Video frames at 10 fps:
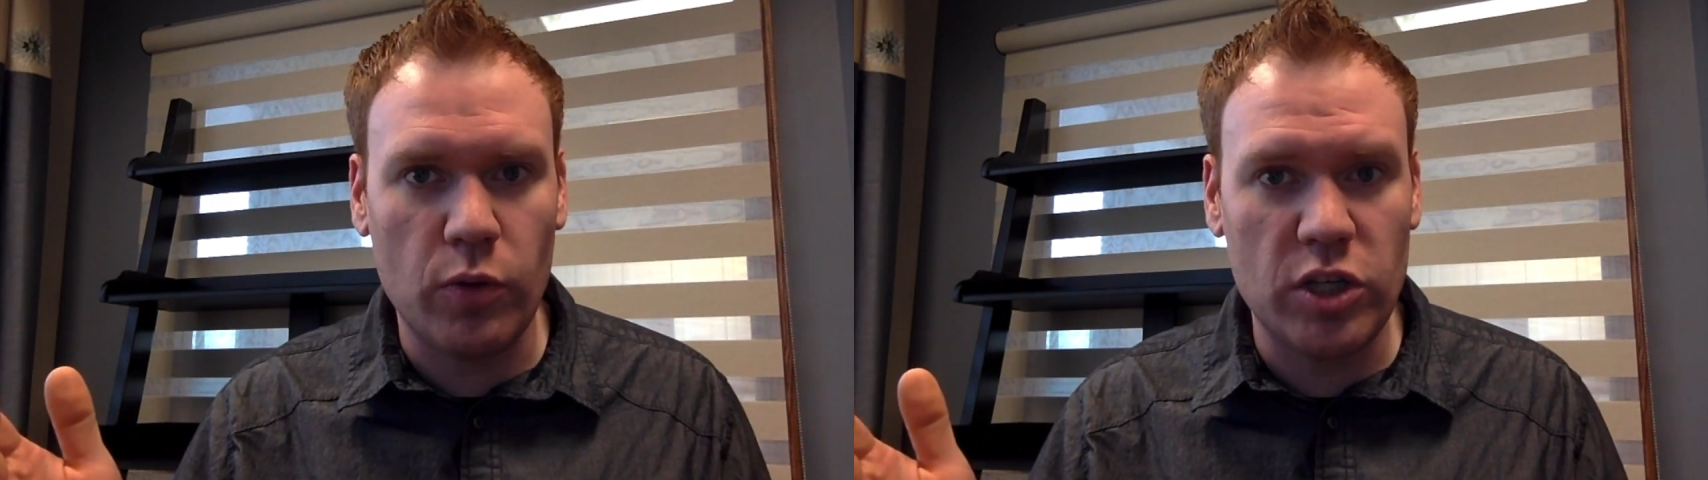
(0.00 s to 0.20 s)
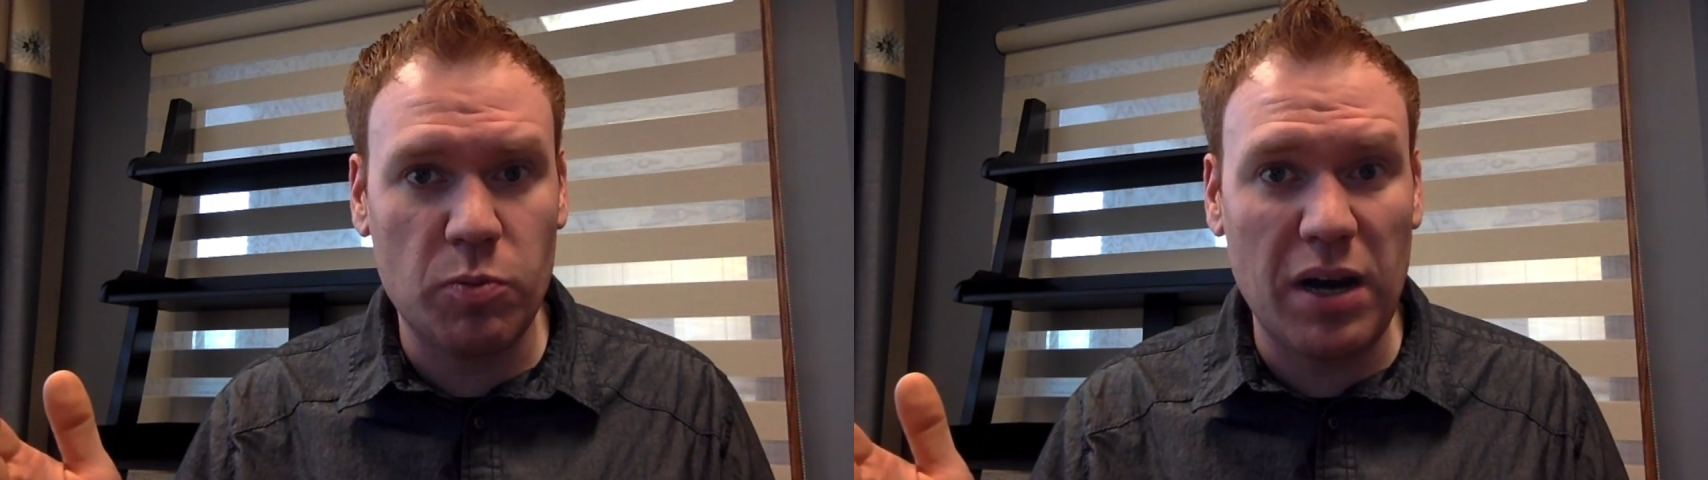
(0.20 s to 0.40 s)

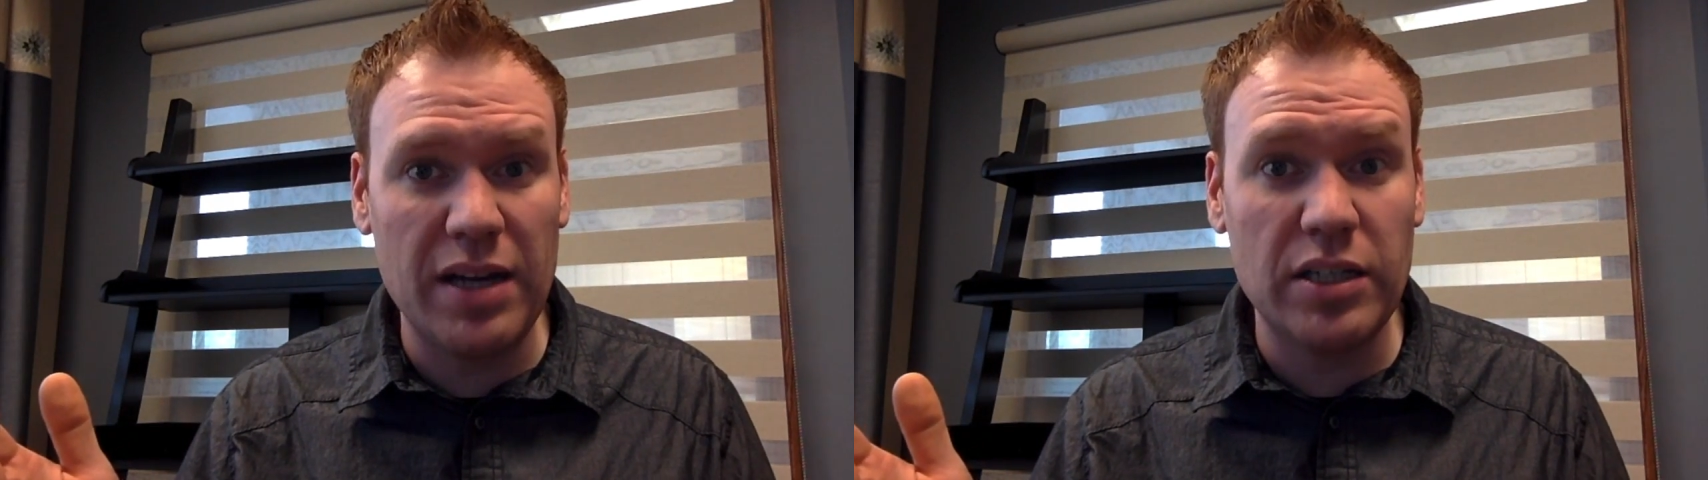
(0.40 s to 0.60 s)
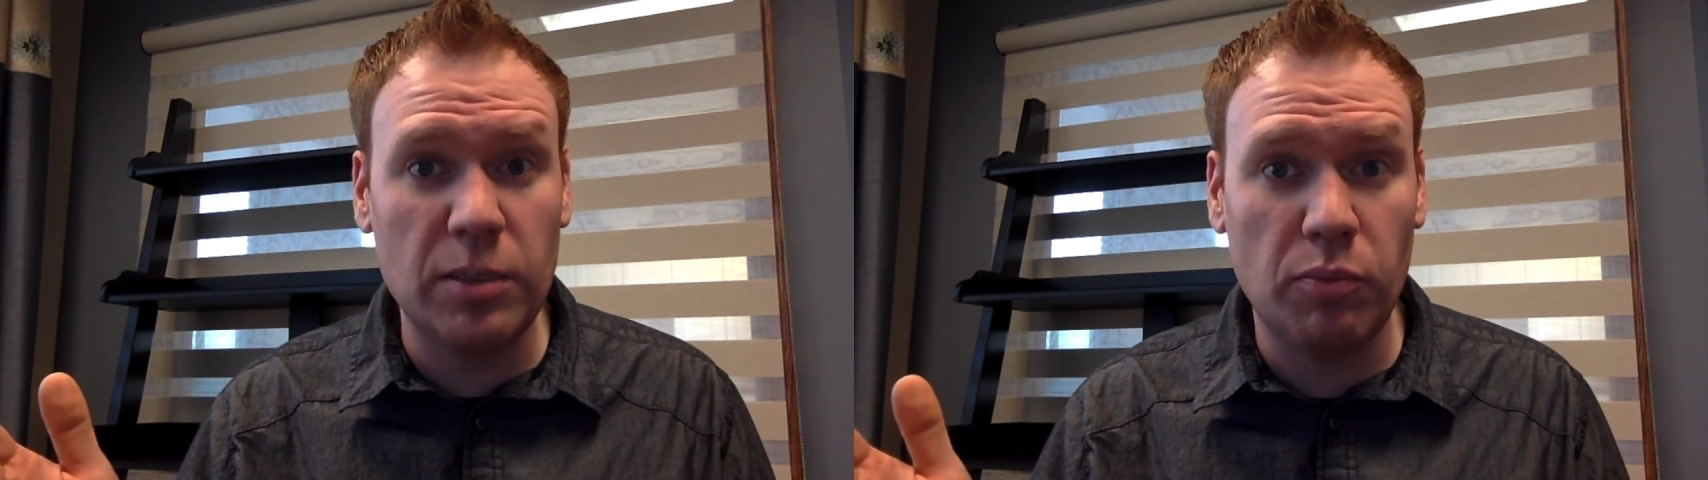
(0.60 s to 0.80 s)

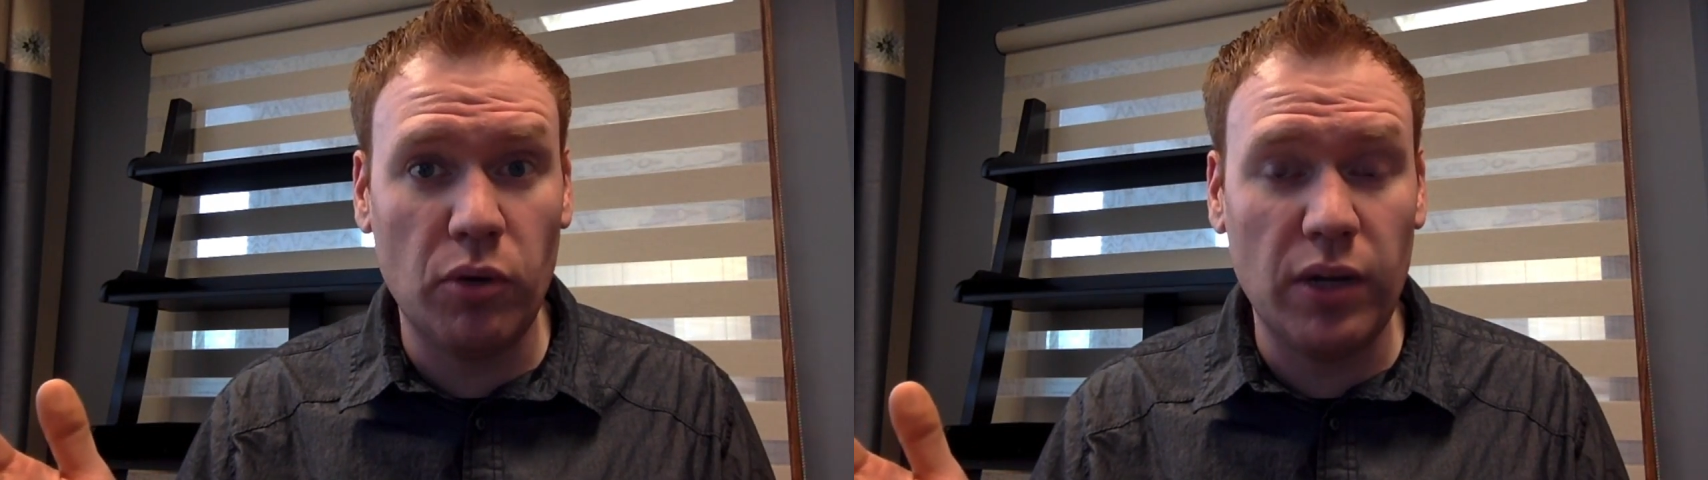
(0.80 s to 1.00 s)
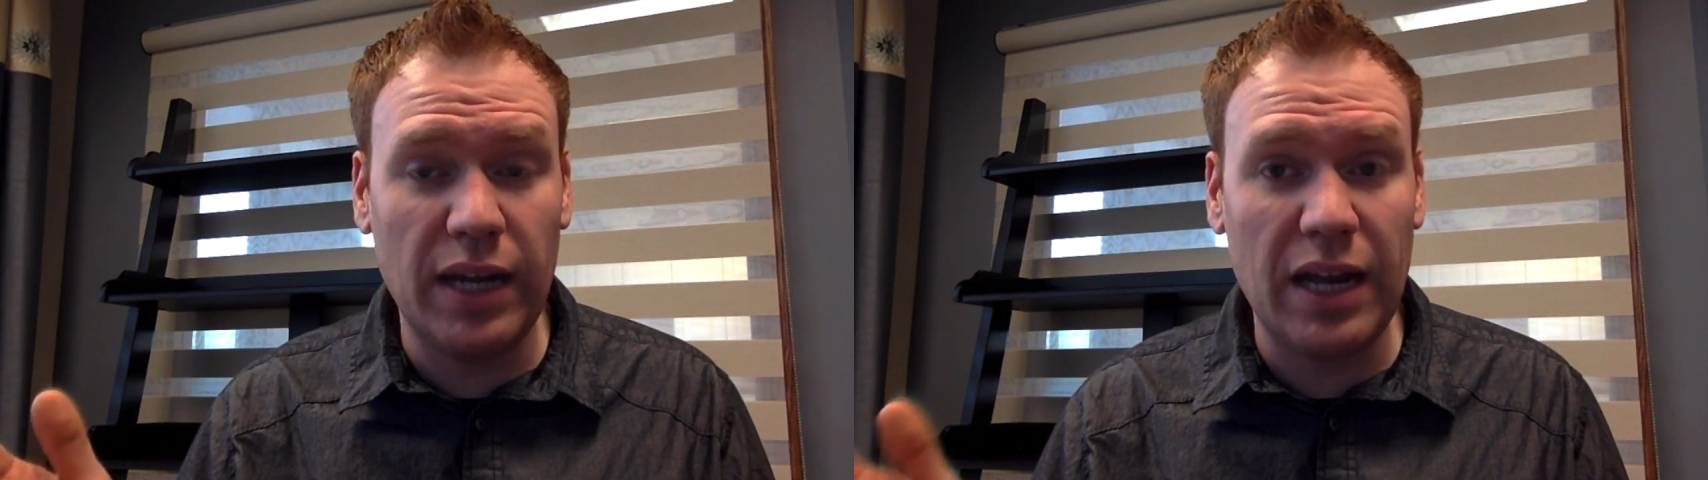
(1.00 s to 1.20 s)
respond to
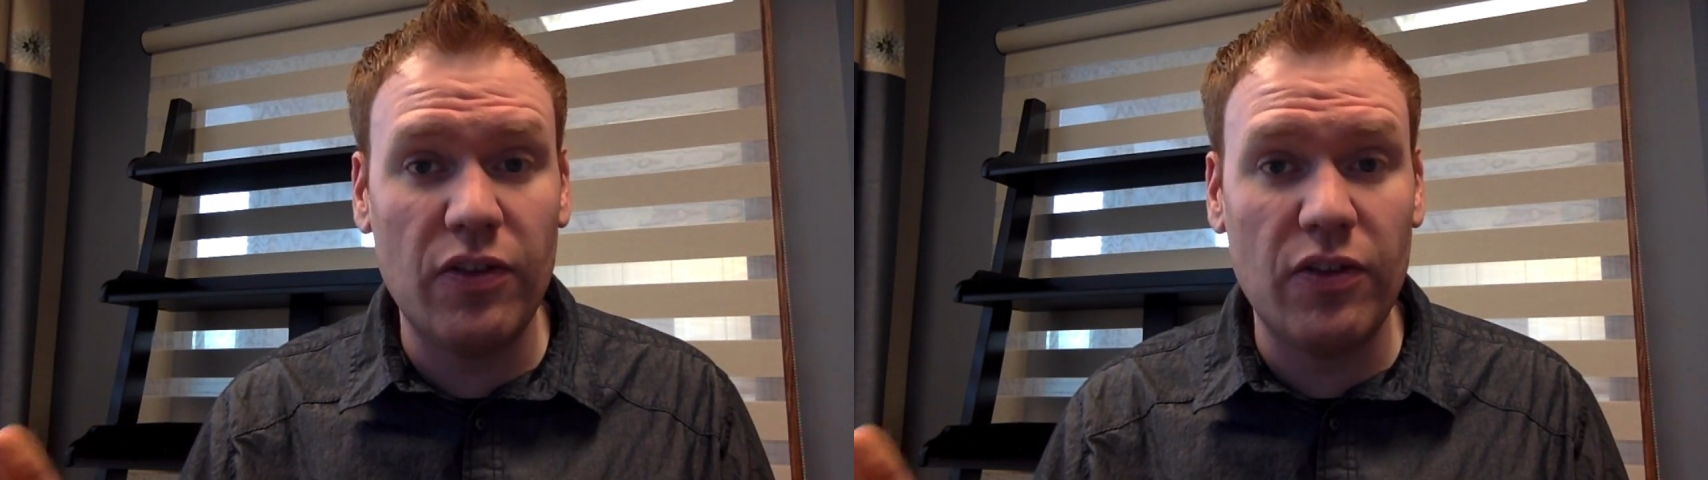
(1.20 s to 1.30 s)
bullying,